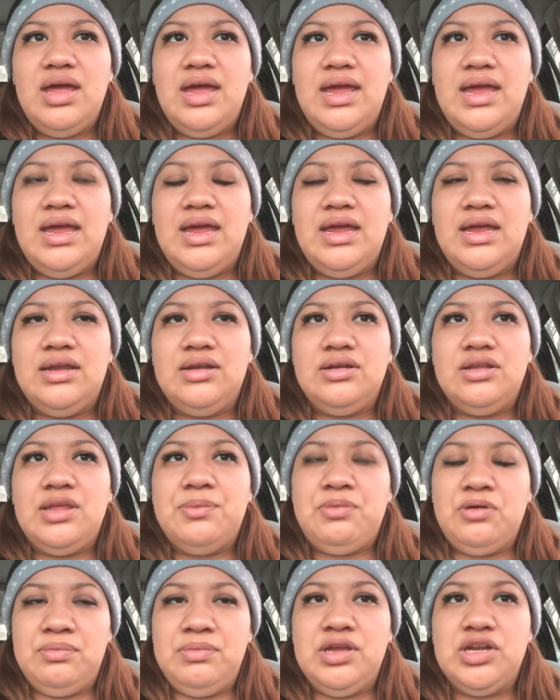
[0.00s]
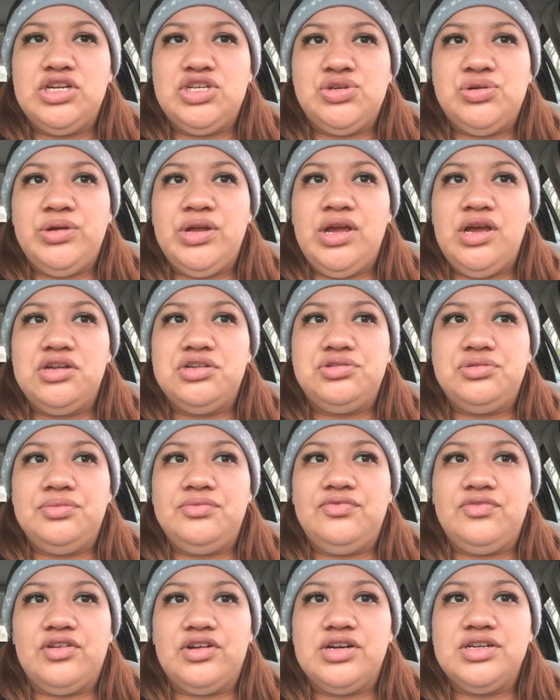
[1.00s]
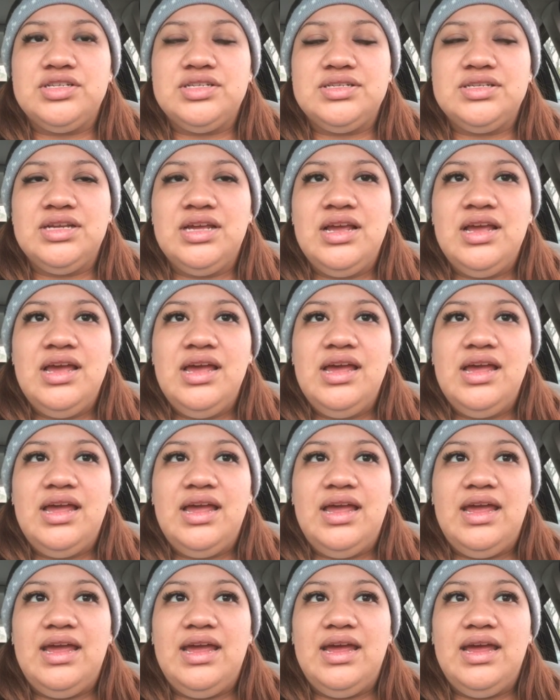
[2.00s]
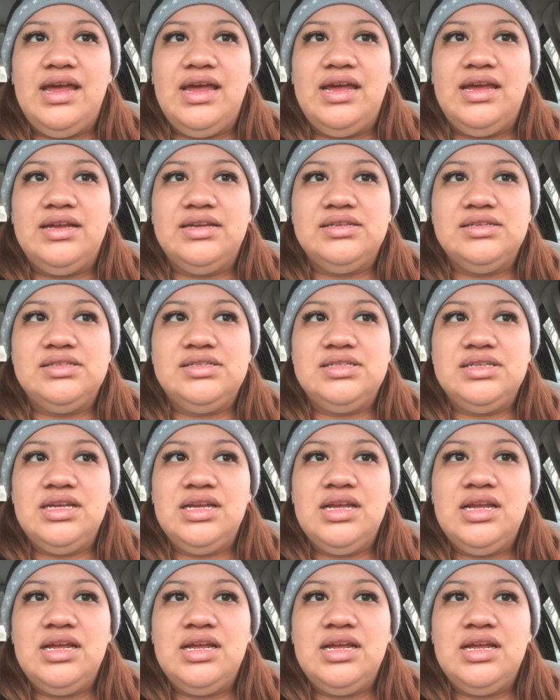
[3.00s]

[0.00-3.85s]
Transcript: And they put me in a triage room first, and